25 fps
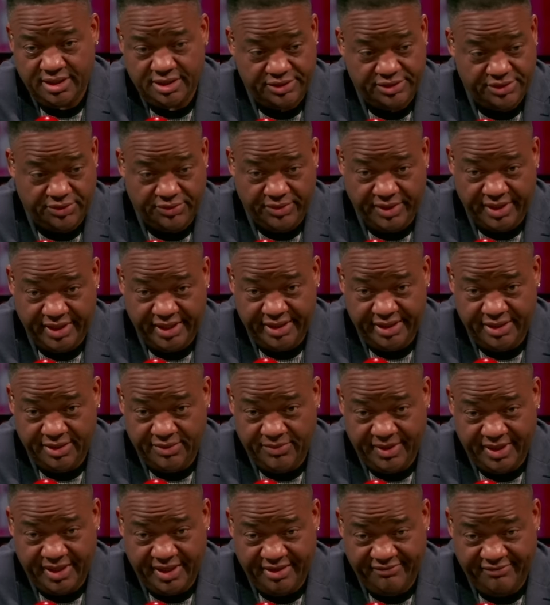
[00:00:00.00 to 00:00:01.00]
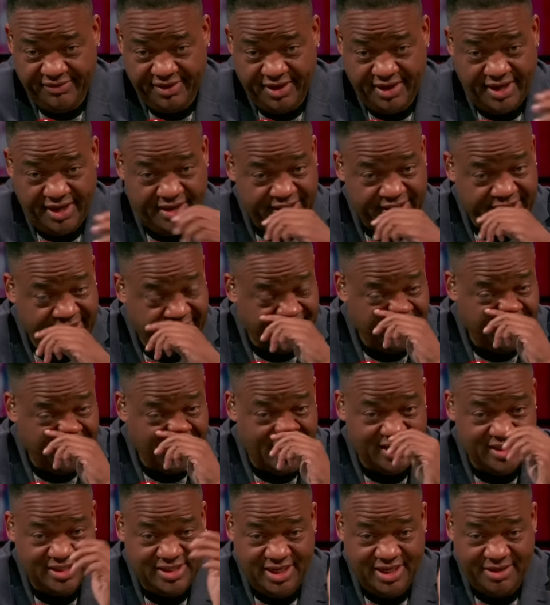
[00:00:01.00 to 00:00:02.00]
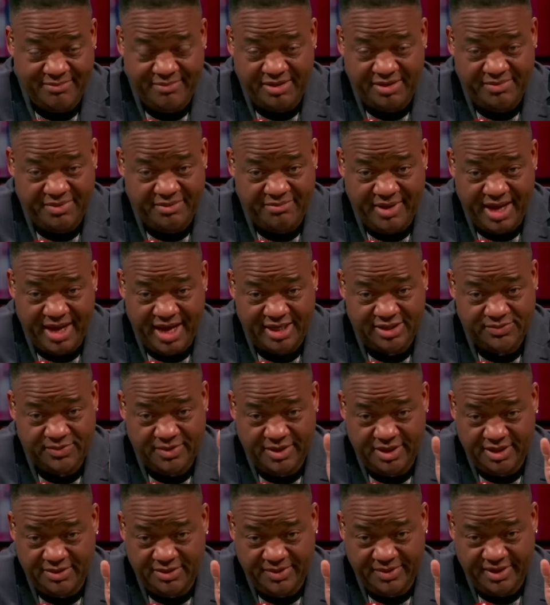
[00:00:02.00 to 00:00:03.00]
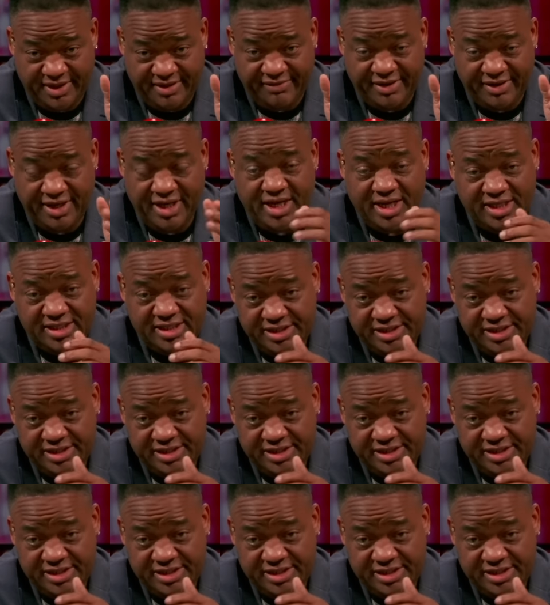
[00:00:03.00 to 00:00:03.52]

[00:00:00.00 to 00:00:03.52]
Zerlina, whatever, I think her last name may be Maxwell or whatever.